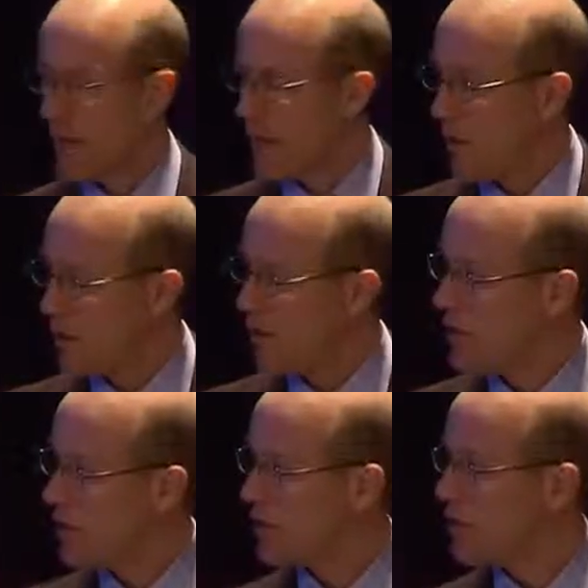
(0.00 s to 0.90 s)
Now, I know
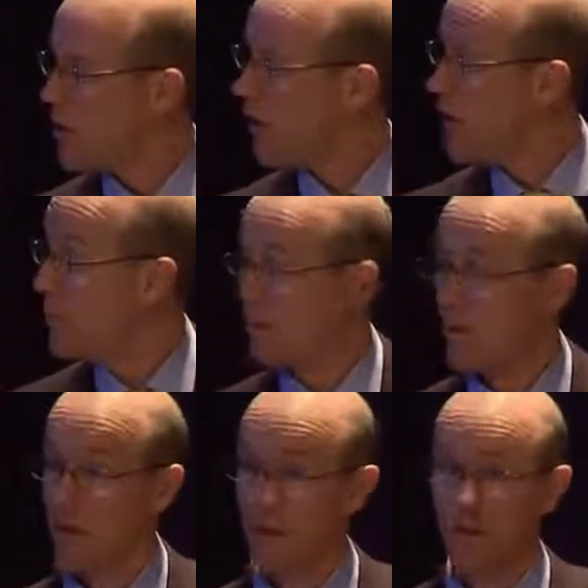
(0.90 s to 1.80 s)
Nidhi's got a
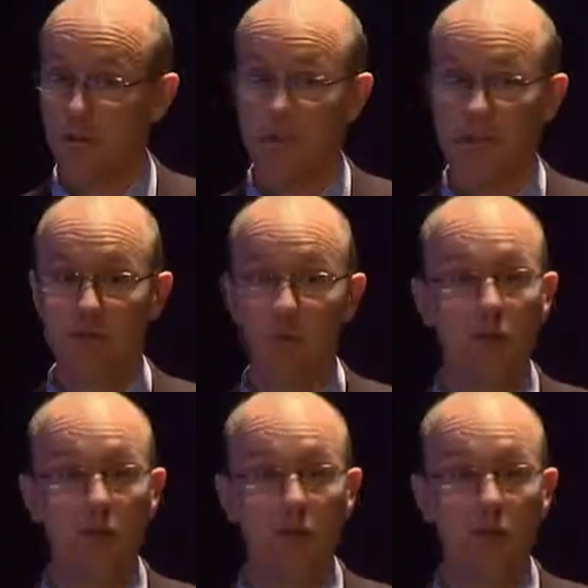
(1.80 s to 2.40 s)
paper that she's